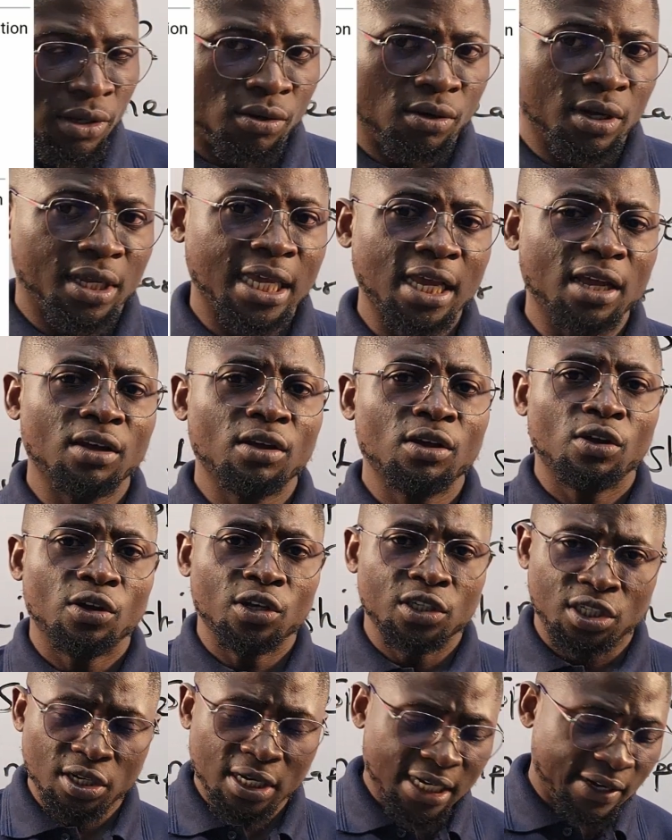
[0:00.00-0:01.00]
Okay,
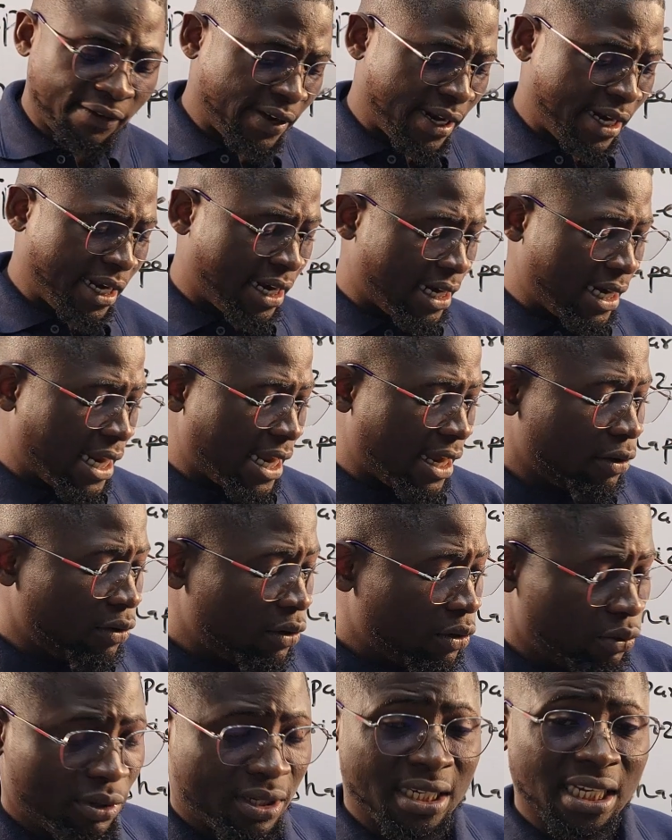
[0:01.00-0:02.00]
it's already very clear.
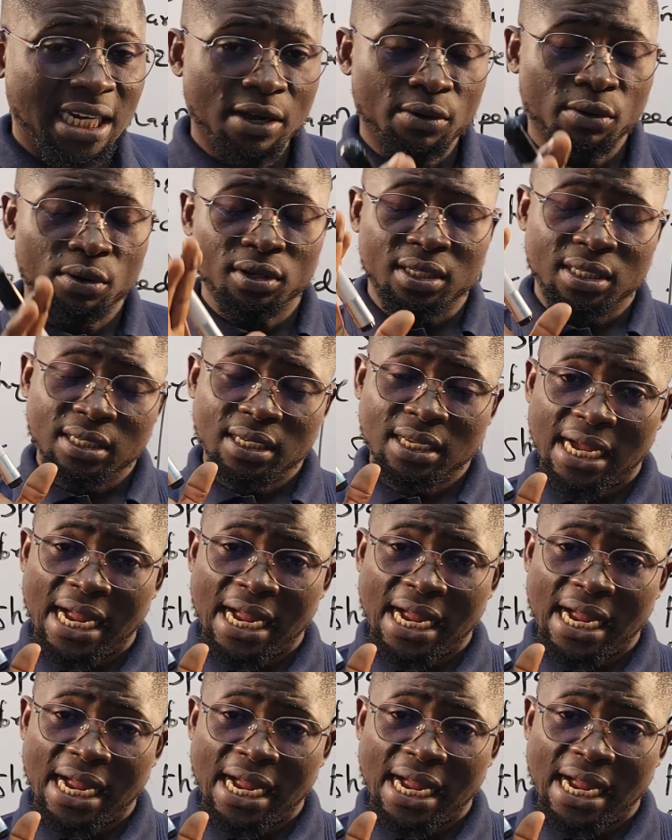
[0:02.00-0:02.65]
We said that what?